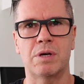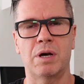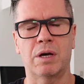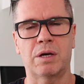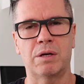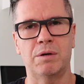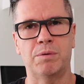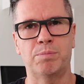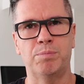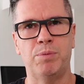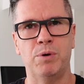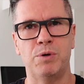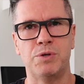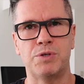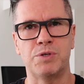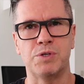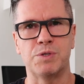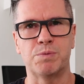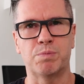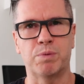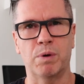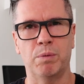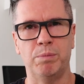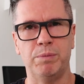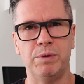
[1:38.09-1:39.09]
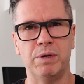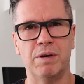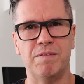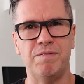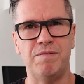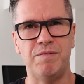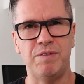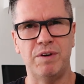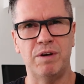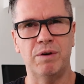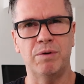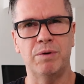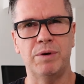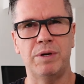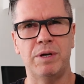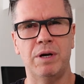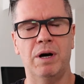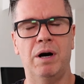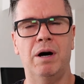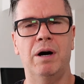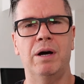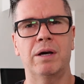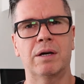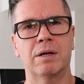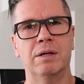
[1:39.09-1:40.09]
I could purchase probably a very
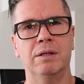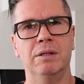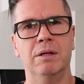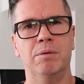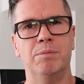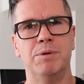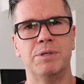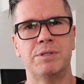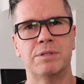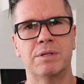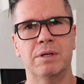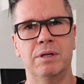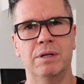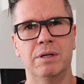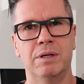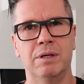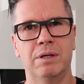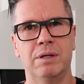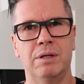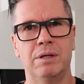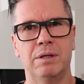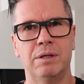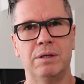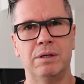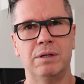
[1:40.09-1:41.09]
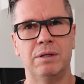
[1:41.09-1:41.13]
high kilometer